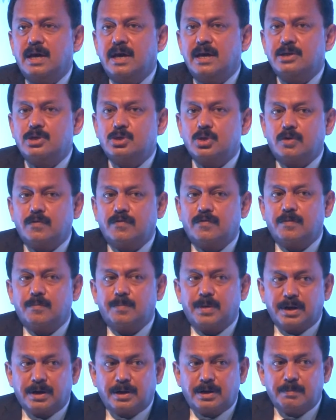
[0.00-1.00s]
age of
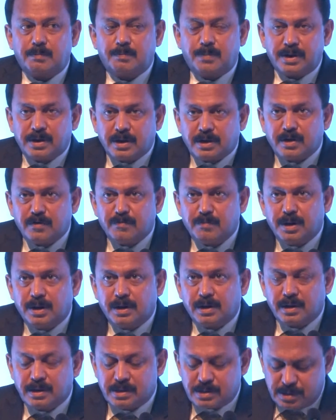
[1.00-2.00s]
pred predictive
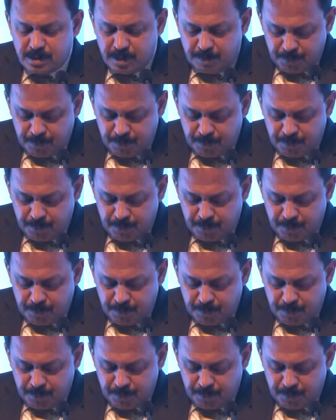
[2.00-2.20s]
maintenance.